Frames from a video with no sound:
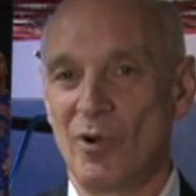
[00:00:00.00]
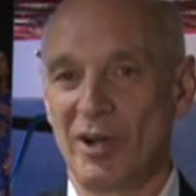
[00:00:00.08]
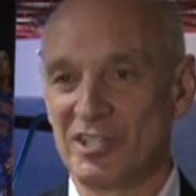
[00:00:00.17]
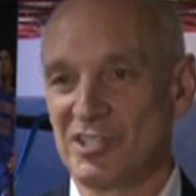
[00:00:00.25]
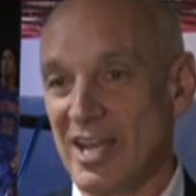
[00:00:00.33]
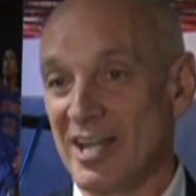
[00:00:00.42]
we're
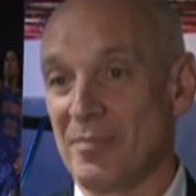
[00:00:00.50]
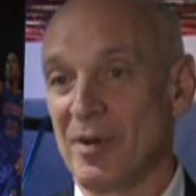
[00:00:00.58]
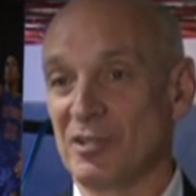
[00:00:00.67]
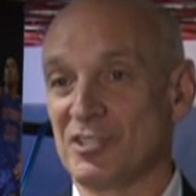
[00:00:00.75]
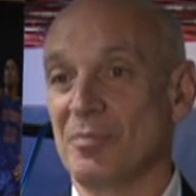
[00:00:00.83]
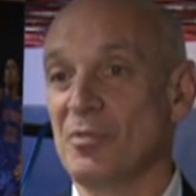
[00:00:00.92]
excited
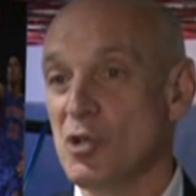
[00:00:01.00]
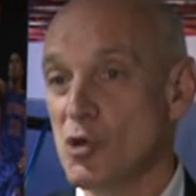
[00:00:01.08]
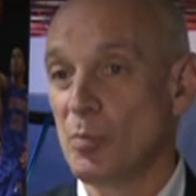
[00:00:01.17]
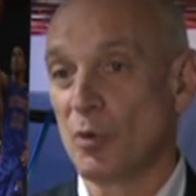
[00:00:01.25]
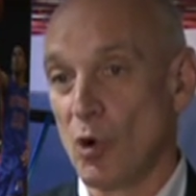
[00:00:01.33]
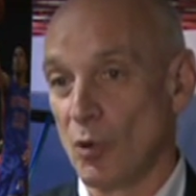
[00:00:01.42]
about some new
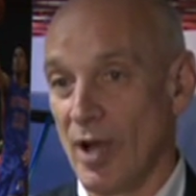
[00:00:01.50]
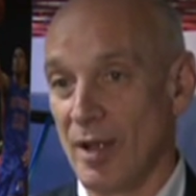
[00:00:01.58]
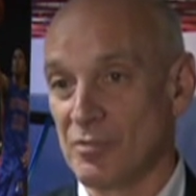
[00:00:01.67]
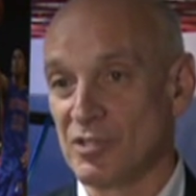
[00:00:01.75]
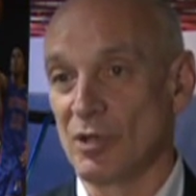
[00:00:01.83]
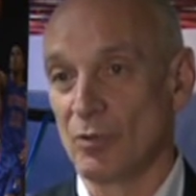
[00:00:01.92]

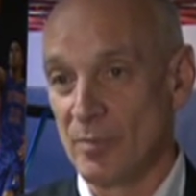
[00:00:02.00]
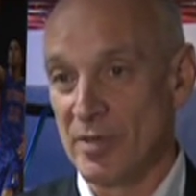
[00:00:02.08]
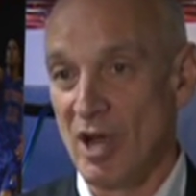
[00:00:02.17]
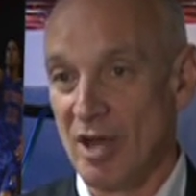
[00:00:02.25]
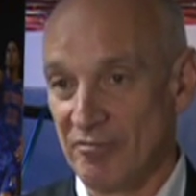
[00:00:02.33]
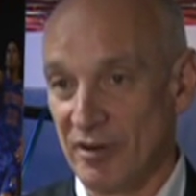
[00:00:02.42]
programs that we'll
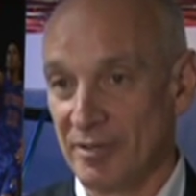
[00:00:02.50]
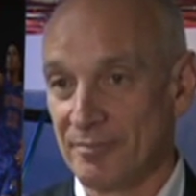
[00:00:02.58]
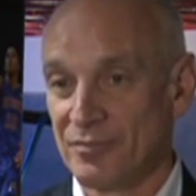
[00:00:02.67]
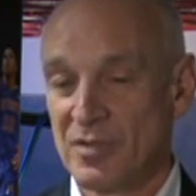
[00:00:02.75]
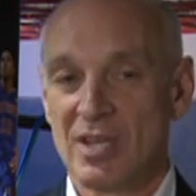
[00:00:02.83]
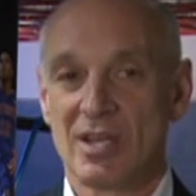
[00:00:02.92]
be offering.
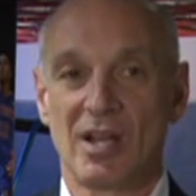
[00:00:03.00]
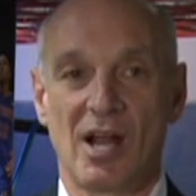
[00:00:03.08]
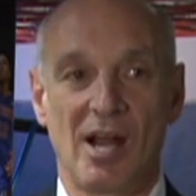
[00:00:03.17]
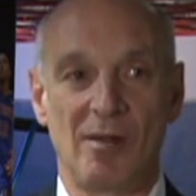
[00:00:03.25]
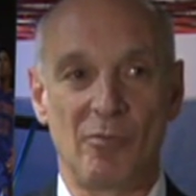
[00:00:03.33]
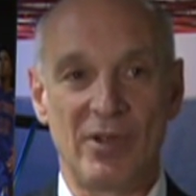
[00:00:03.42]

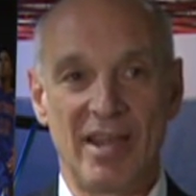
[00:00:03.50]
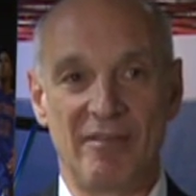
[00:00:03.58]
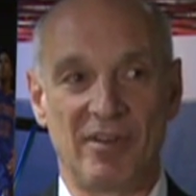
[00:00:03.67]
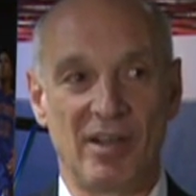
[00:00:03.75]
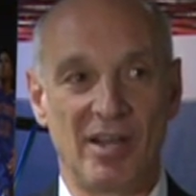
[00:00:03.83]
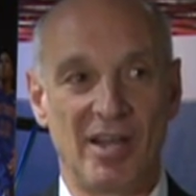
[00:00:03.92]
Um, we
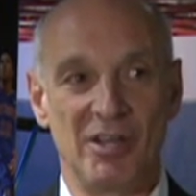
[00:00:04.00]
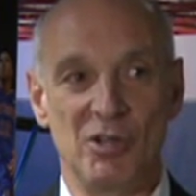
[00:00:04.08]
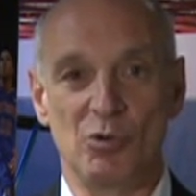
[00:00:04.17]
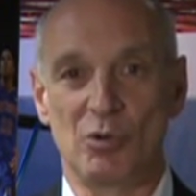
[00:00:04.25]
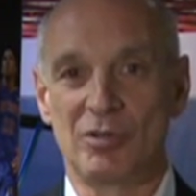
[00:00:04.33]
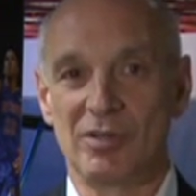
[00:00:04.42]
have a, a
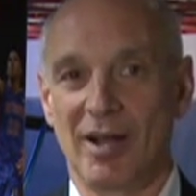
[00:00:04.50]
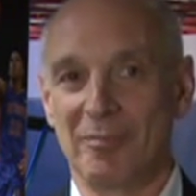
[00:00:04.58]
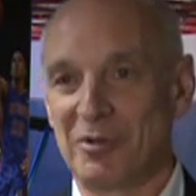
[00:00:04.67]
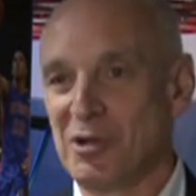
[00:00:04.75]
new um,